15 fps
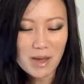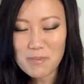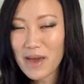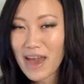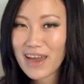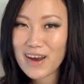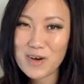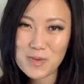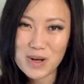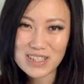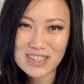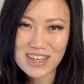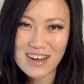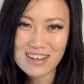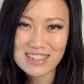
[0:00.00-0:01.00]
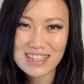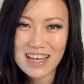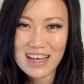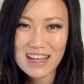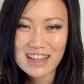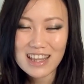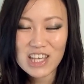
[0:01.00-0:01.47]
my bag or whatnot,
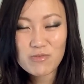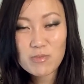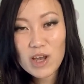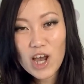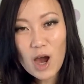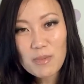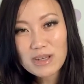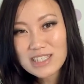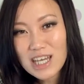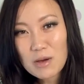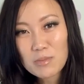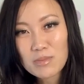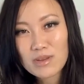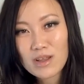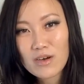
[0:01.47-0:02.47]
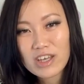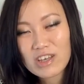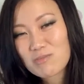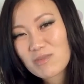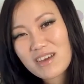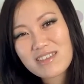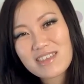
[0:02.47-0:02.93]
leave me a comment down below,
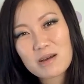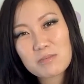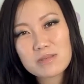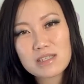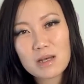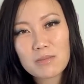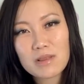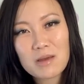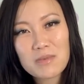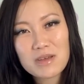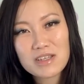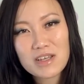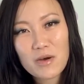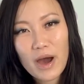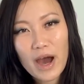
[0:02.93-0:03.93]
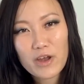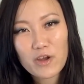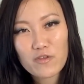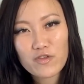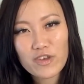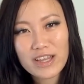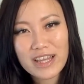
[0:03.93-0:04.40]
give me a thumbs up, let me know how
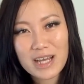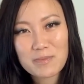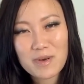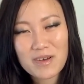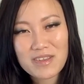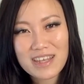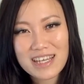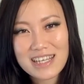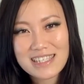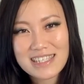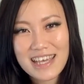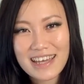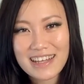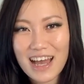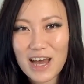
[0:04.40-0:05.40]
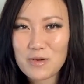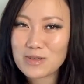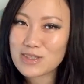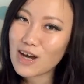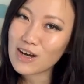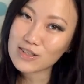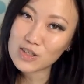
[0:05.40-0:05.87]
you're feeling about these, and I
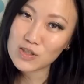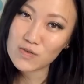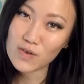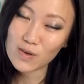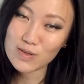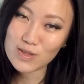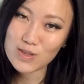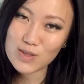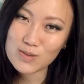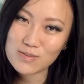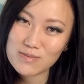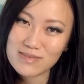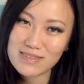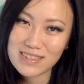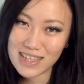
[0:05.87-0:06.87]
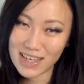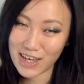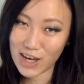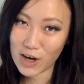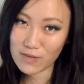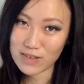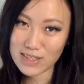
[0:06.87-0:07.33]
will talk to you very soon.
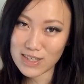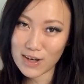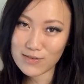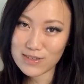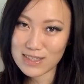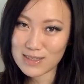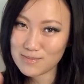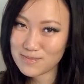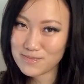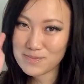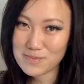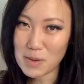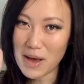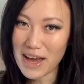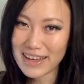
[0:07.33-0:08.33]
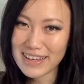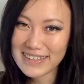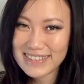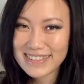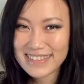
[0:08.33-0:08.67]
Take care of yourselves. Bye-bye.